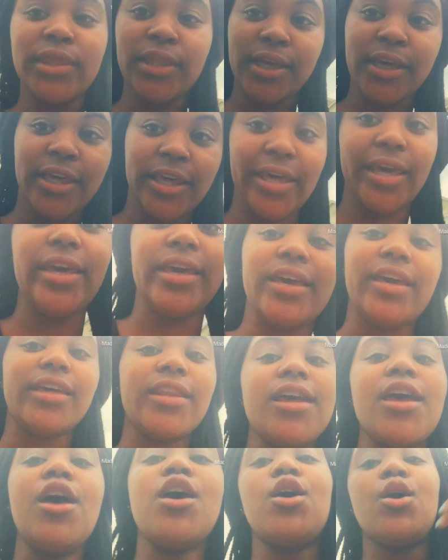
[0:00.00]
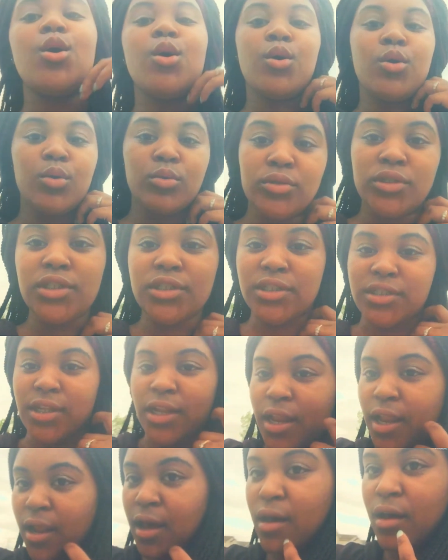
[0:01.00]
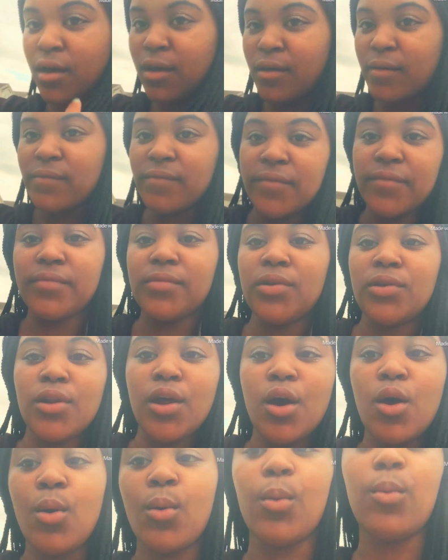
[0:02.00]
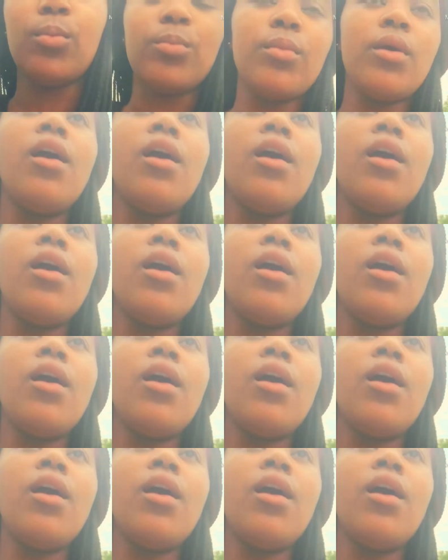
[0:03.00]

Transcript: with the kid who just love you know